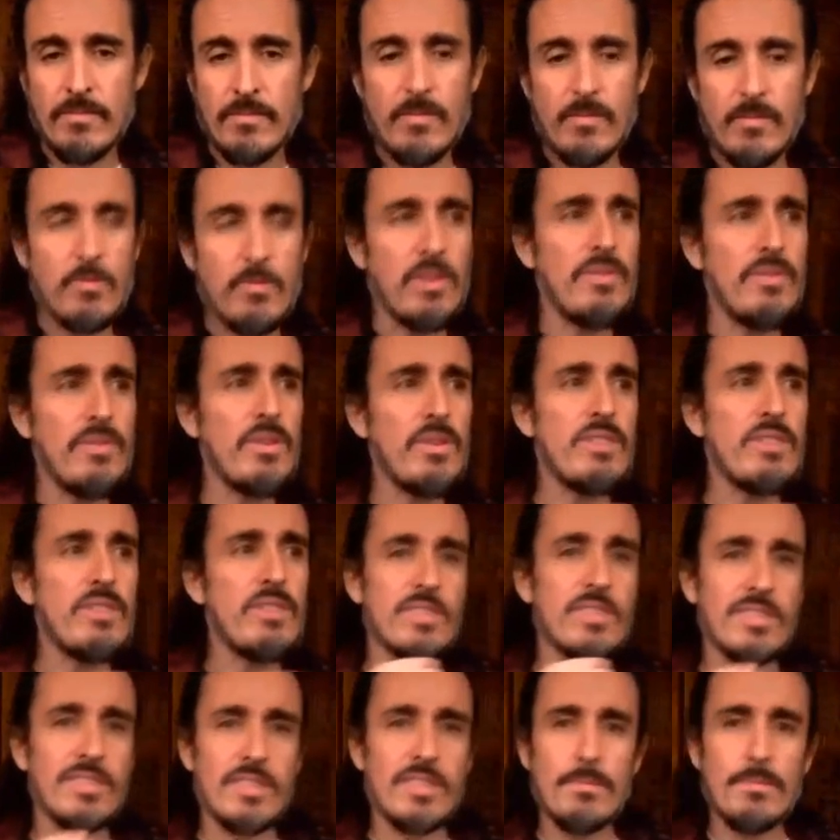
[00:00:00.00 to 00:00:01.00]
But if you have a
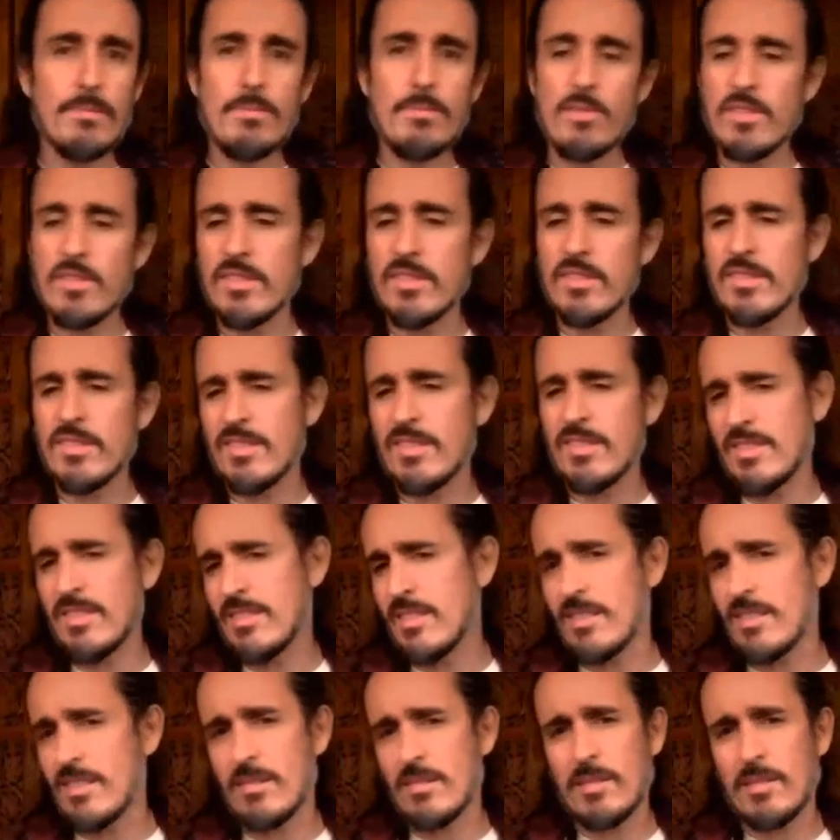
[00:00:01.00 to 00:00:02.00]
simple,
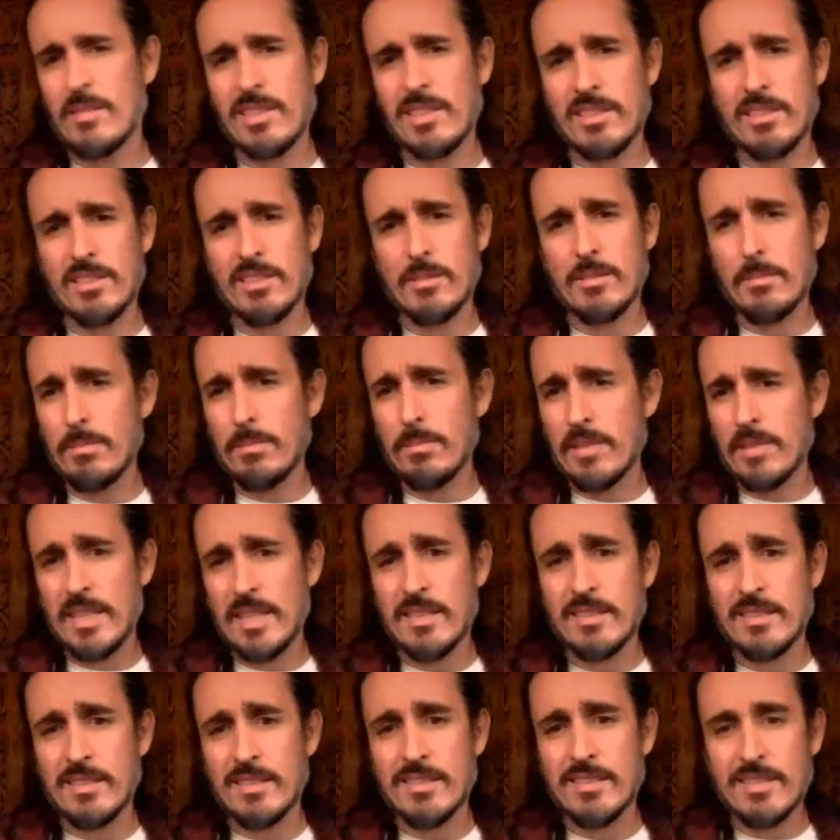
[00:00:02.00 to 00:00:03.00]
consistent, clear,
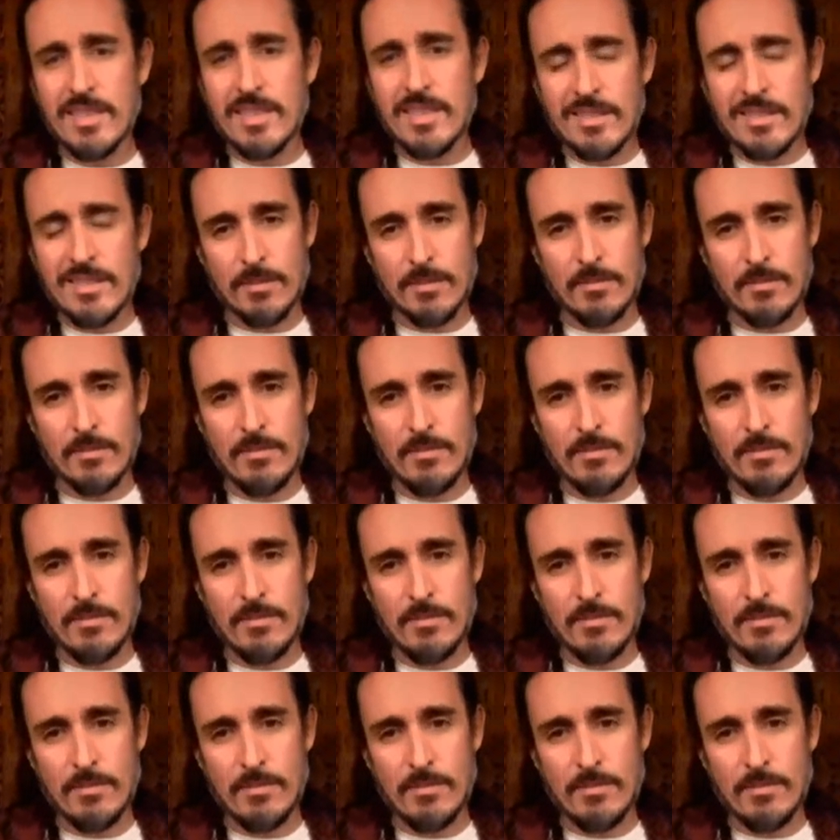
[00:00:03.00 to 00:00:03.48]
plain system,